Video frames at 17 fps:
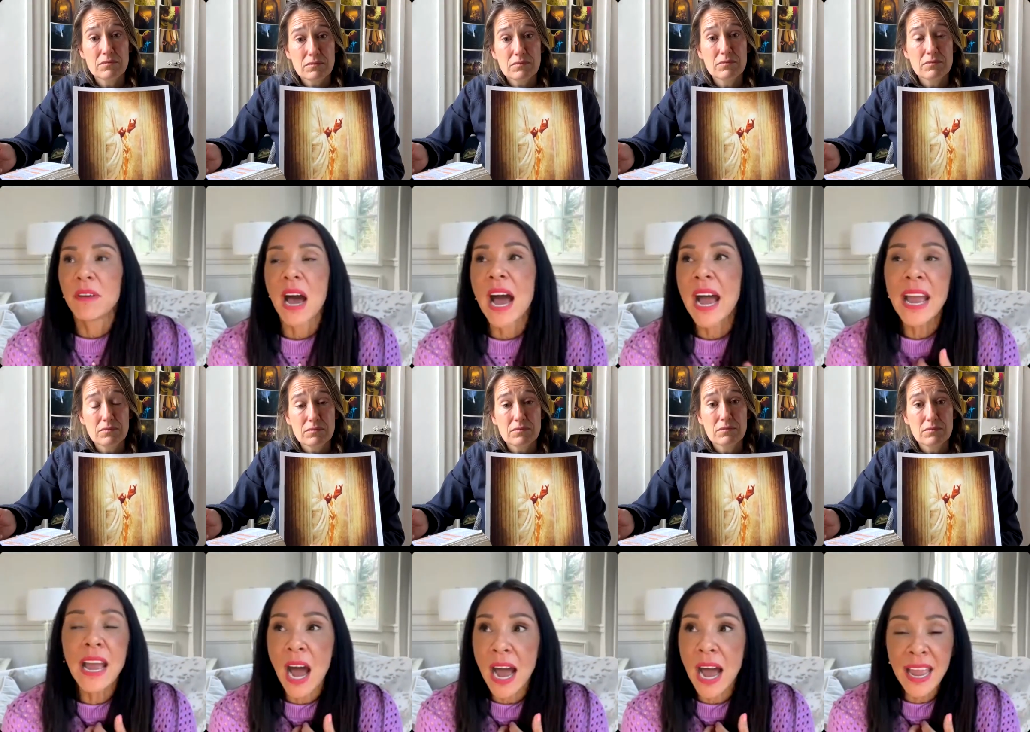Speaker 1: I
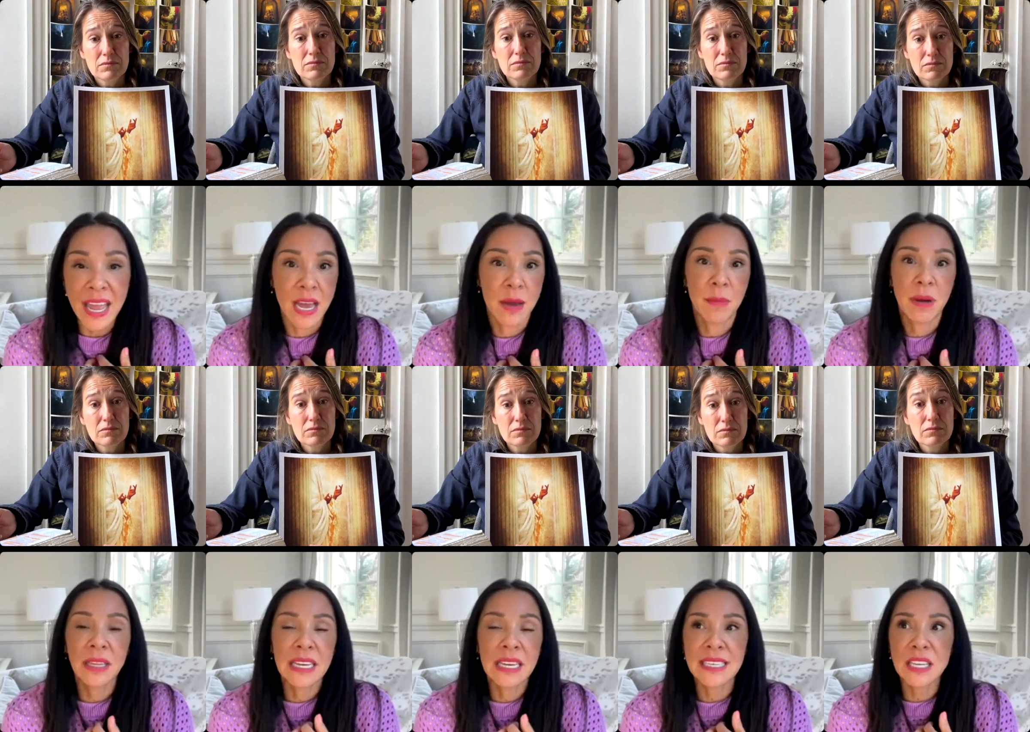I am at
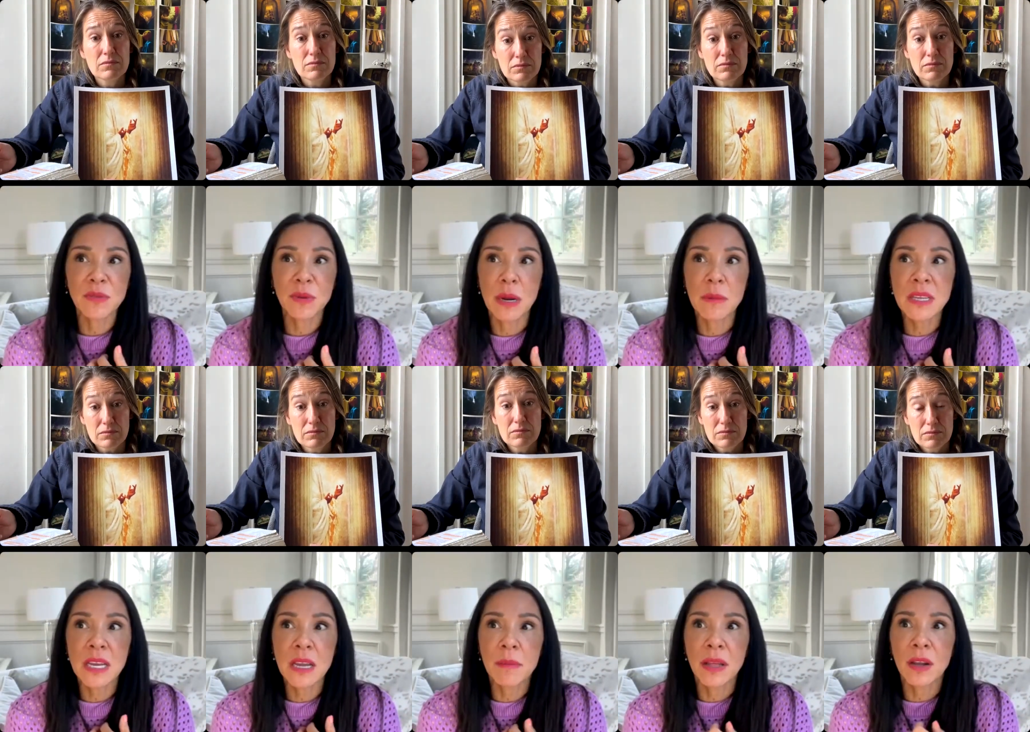least. That's what I'm saying.
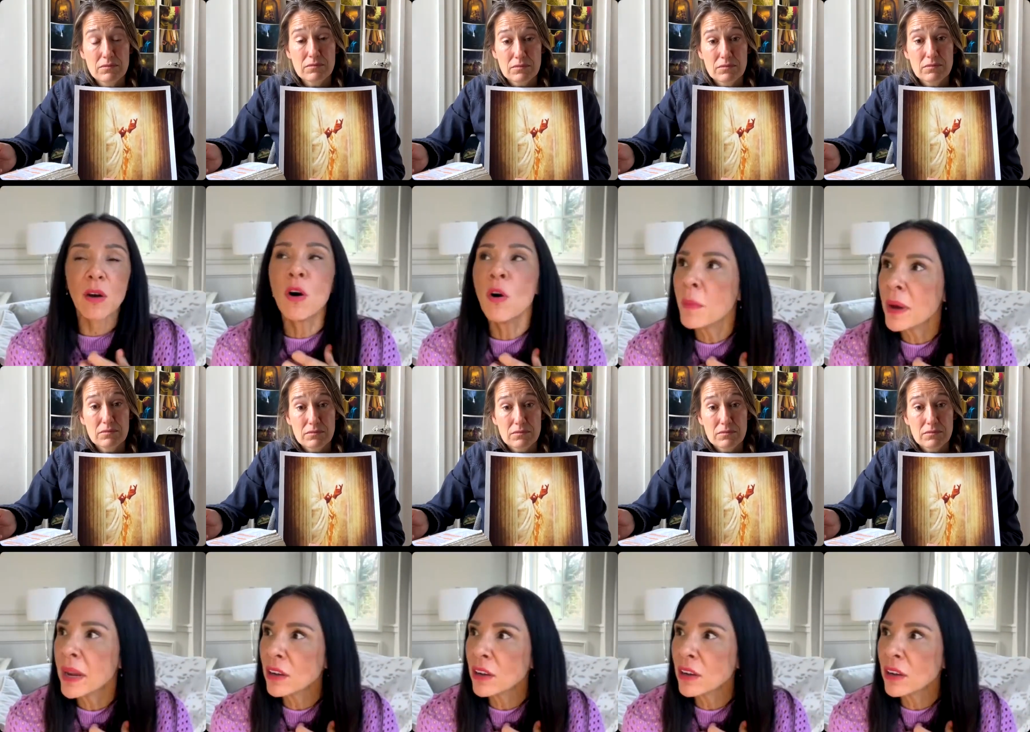I'm like, oh my